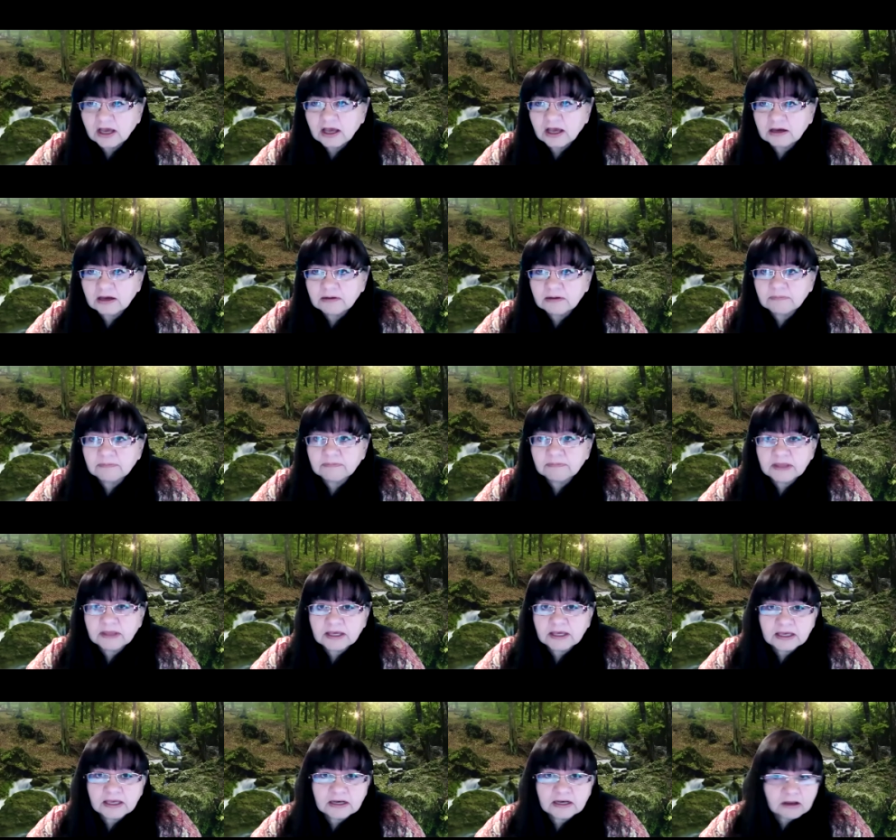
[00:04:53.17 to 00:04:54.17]

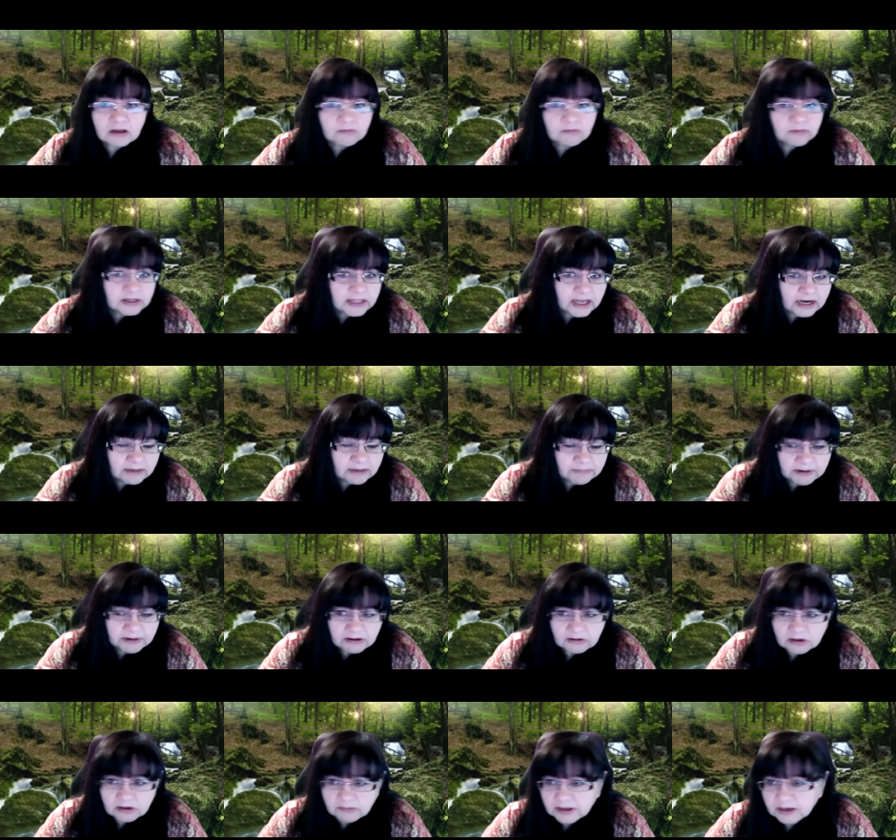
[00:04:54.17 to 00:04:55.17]
that, and I'll bring that up
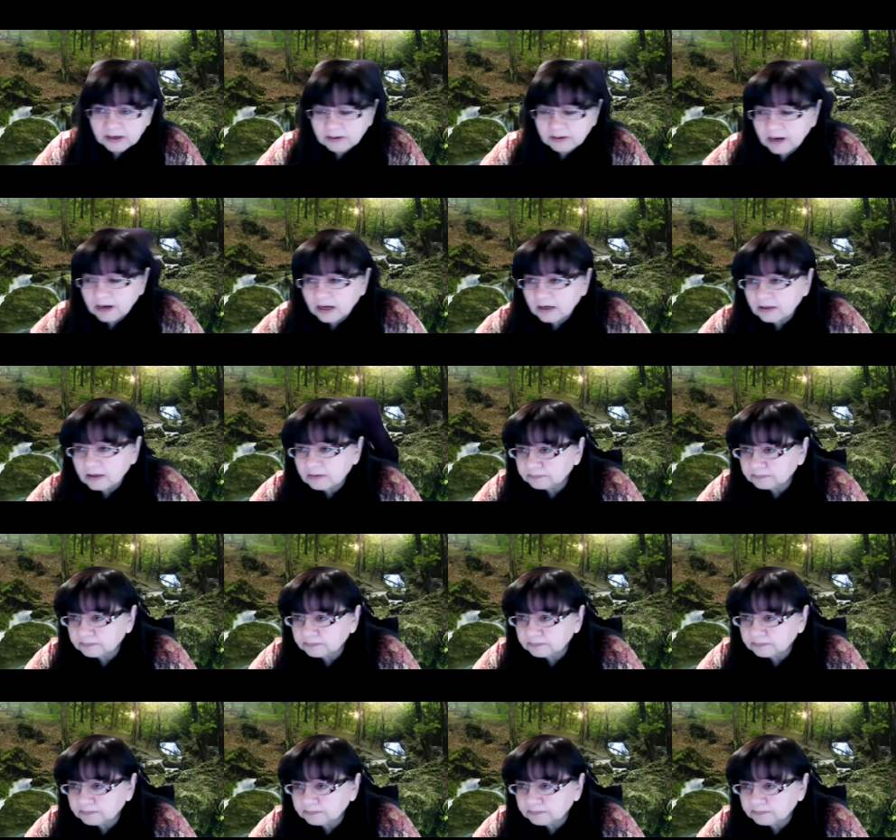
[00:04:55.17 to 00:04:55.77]
here in a bit.